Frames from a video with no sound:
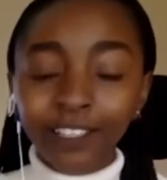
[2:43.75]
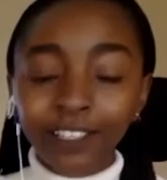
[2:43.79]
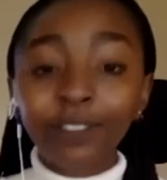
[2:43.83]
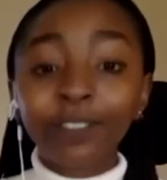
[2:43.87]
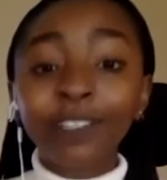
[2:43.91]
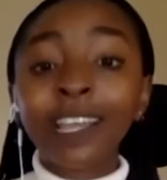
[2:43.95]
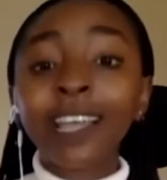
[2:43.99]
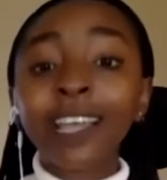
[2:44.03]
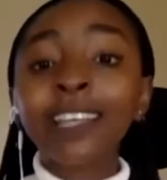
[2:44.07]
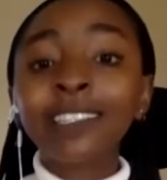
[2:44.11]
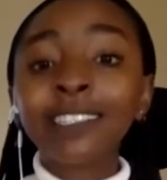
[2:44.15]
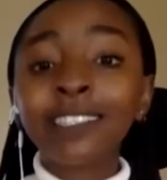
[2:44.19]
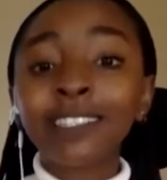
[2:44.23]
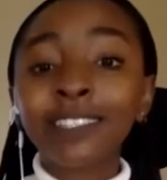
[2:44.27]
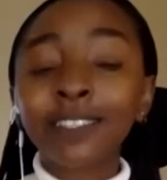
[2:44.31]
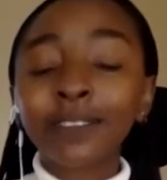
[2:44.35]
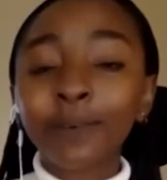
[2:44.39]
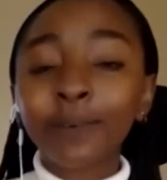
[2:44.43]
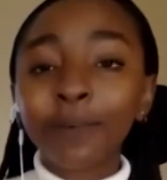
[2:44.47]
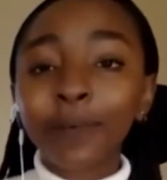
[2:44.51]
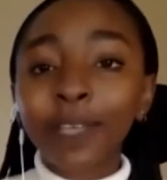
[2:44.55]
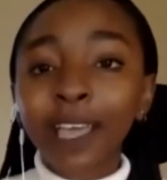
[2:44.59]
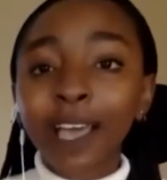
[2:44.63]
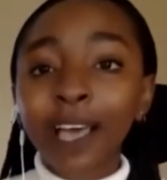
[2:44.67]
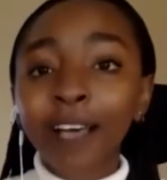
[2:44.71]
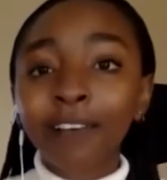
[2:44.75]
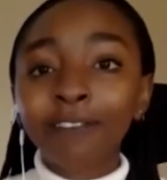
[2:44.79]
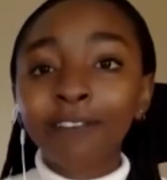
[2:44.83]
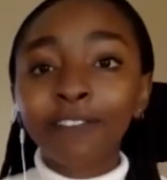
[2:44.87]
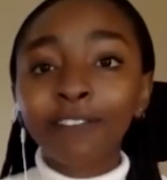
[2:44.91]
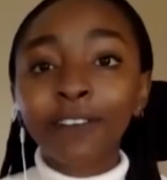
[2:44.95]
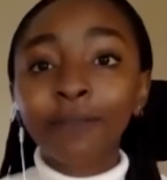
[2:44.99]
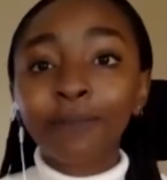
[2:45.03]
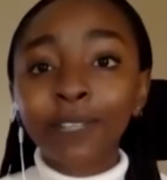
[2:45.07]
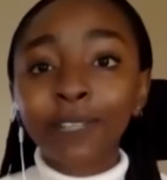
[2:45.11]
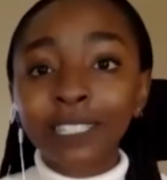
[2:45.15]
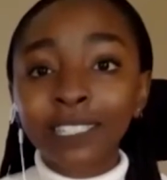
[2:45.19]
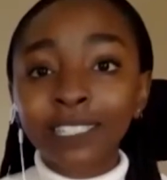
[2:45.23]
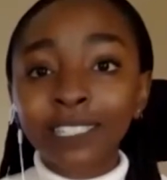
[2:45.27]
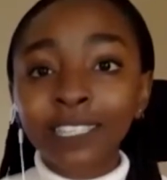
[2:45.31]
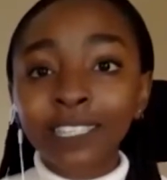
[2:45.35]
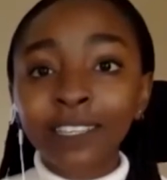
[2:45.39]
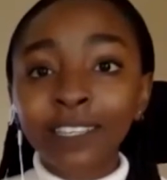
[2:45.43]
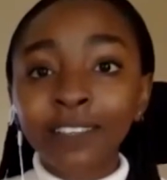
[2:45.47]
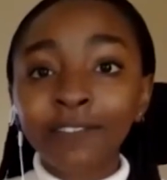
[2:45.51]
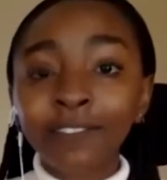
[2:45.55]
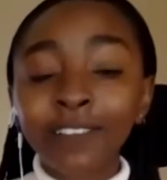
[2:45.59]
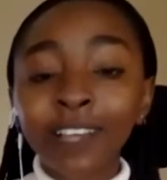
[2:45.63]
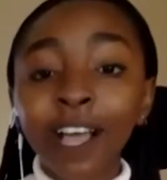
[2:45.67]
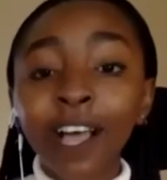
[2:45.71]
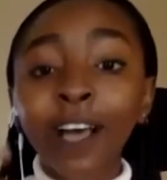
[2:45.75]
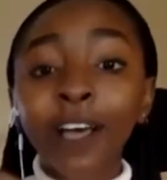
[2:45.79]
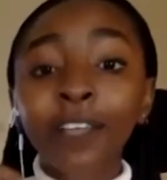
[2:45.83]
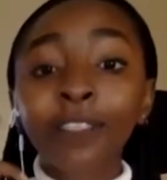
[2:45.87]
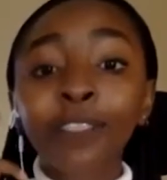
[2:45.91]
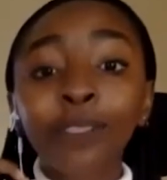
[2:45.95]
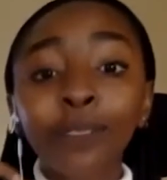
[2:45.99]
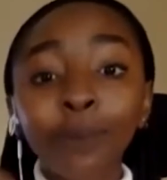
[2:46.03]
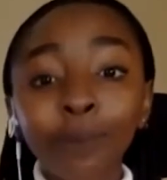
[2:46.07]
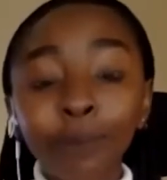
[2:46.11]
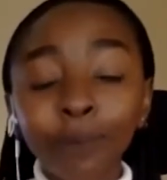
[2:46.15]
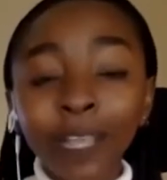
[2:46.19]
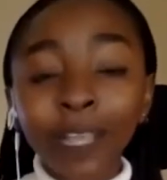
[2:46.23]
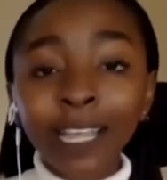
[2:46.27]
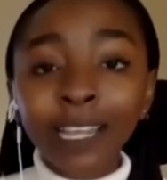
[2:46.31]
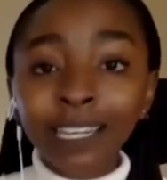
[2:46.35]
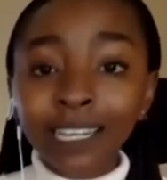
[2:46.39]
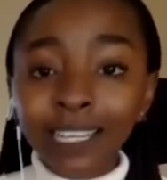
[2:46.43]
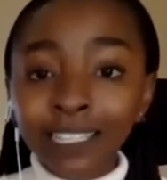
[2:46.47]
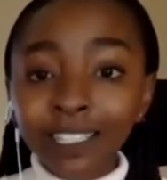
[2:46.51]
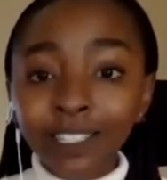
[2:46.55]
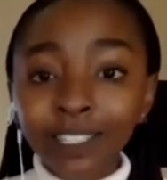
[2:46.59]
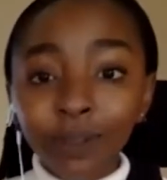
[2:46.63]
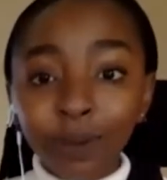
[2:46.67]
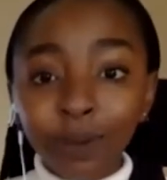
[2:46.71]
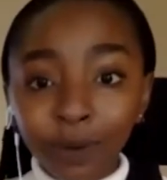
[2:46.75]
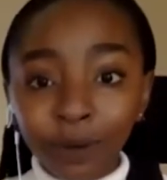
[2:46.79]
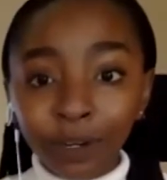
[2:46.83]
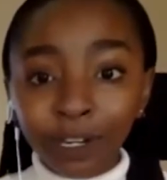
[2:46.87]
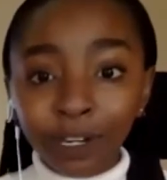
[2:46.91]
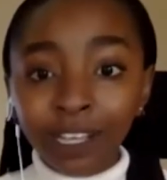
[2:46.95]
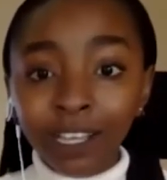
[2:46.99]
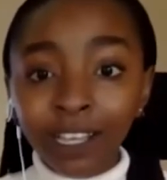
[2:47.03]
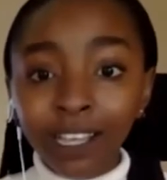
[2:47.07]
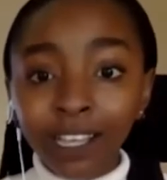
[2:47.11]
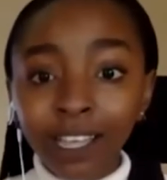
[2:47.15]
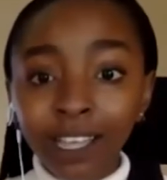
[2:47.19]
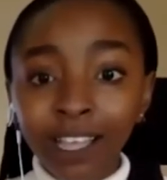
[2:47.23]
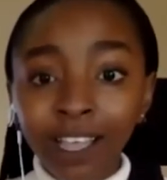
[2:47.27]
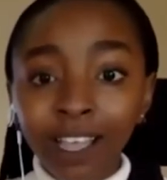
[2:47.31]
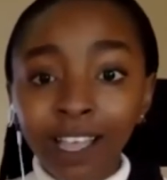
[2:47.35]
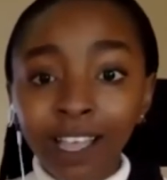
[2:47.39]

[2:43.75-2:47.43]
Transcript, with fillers: To date, we have received a three lease order,